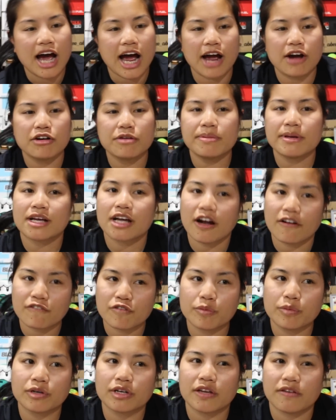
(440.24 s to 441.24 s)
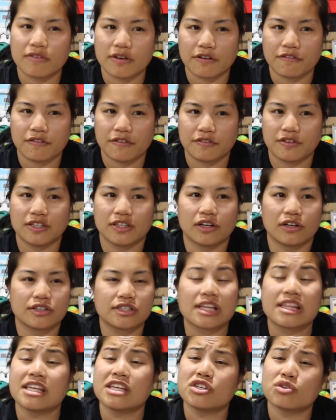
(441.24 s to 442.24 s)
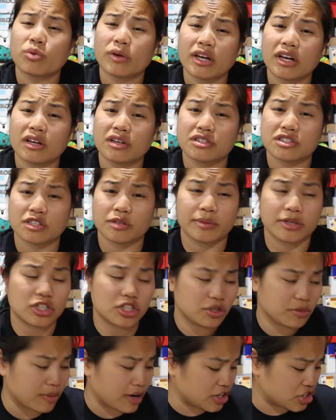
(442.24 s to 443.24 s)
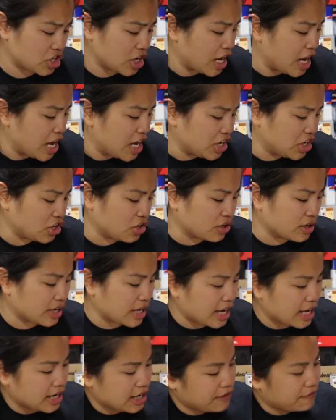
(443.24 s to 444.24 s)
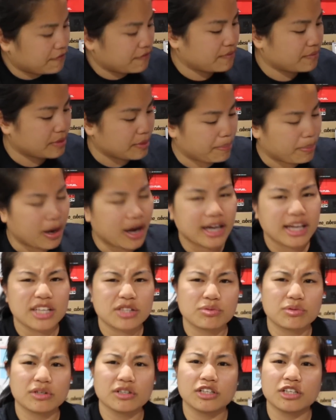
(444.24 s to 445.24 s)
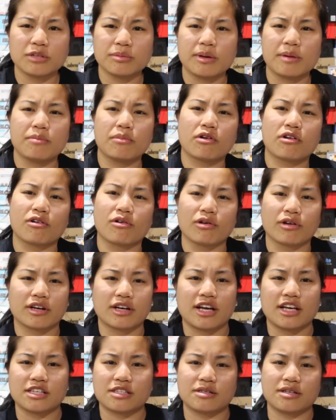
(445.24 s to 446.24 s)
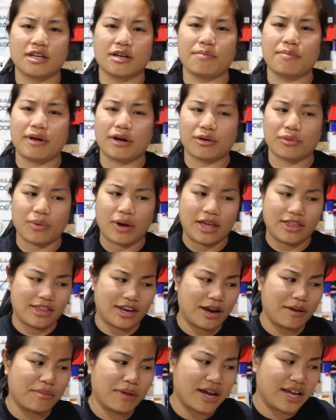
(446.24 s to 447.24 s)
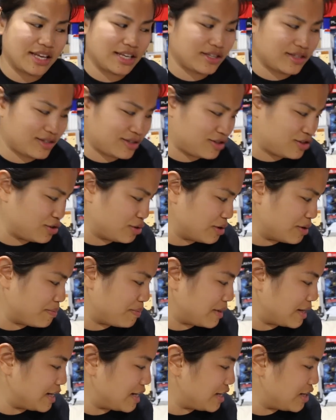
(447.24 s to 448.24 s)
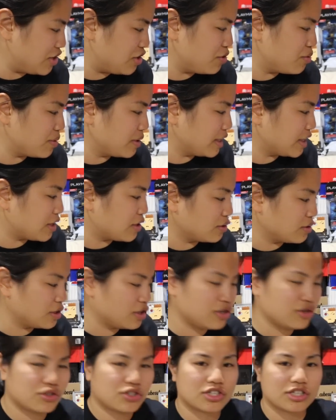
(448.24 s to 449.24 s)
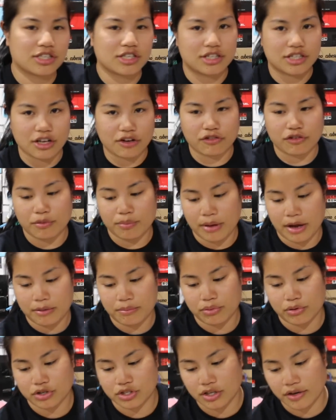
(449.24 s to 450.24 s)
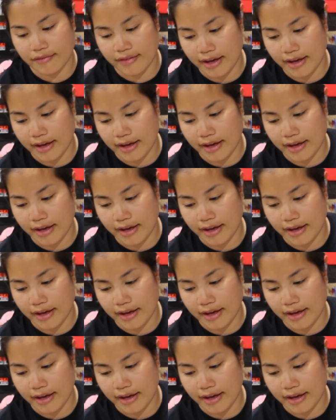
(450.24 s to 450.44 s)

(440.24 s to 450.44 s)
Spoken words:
I would be comfortable giving it $15. I think $20 is a little bit too much. You know, again, if the pockets were a little bit more organized in a better way, then I might do it, but you really can only use just the duffel bag portion of